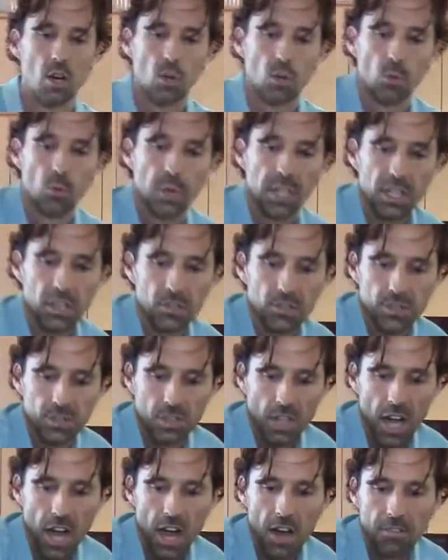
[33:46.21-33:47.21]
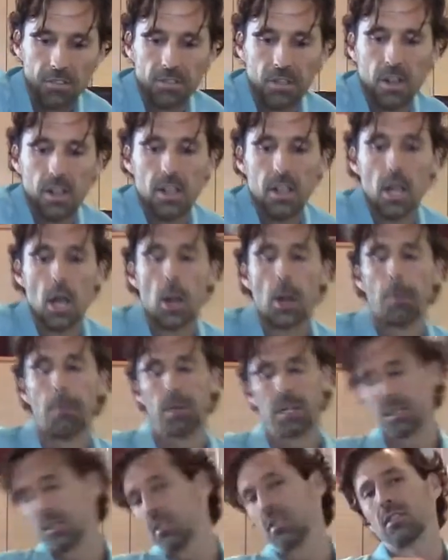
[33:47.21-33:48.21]
Real stuff,
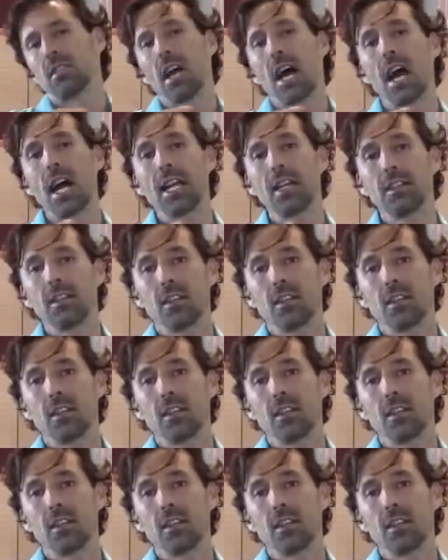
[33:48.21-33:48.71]
but designed